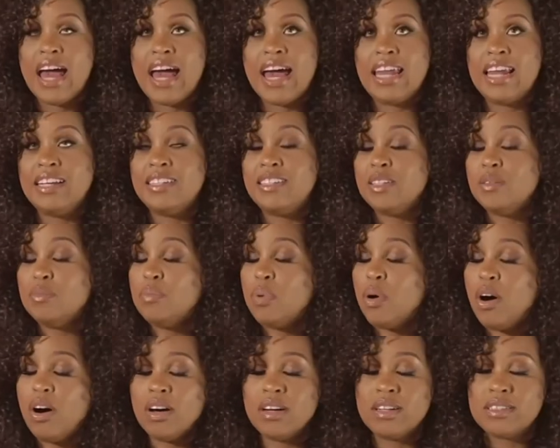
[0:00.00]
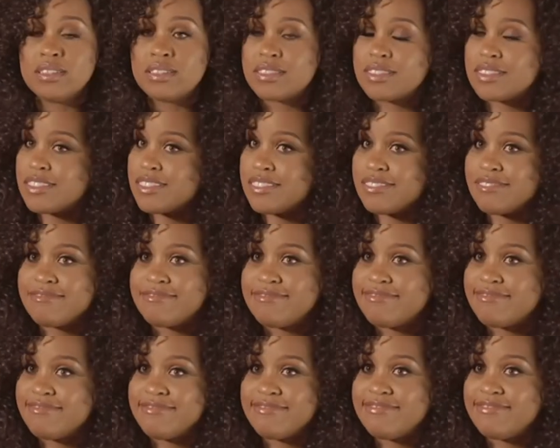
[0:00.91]
And I didn't pause.
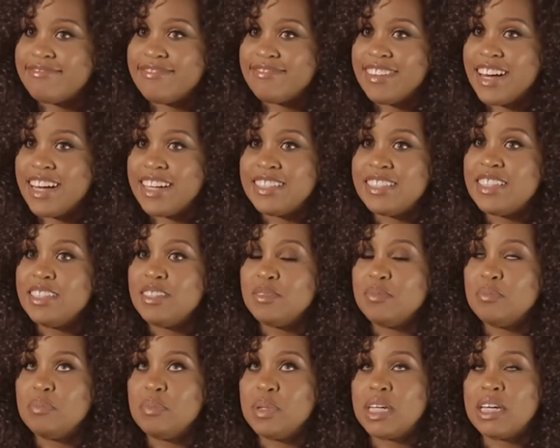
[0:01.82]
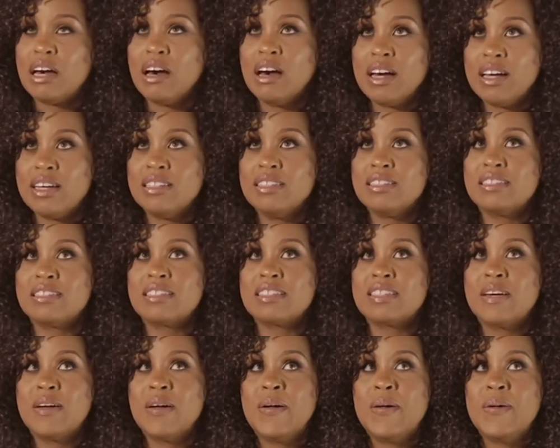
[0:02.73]
I didn't, because